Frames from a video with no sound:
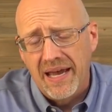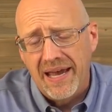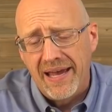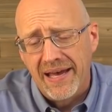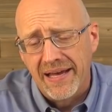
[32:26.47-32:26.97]

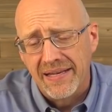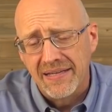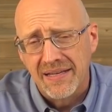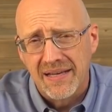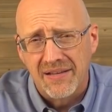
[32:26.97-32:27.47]

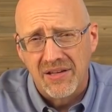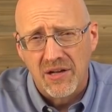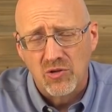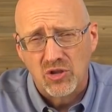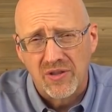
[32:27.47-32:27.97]
and uh, and the
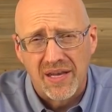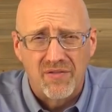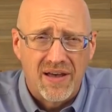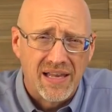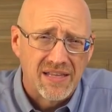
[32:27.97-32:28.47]
notion that
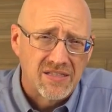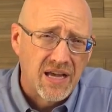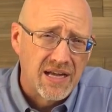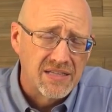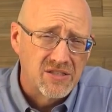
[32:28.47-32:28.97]
it violates
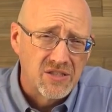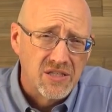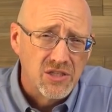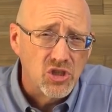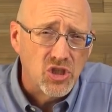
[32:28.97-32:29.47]
God's
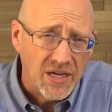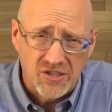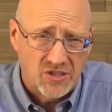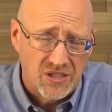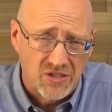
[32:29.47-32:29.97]

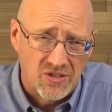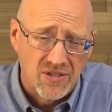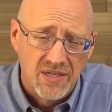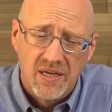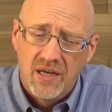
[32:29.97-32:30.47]
justice.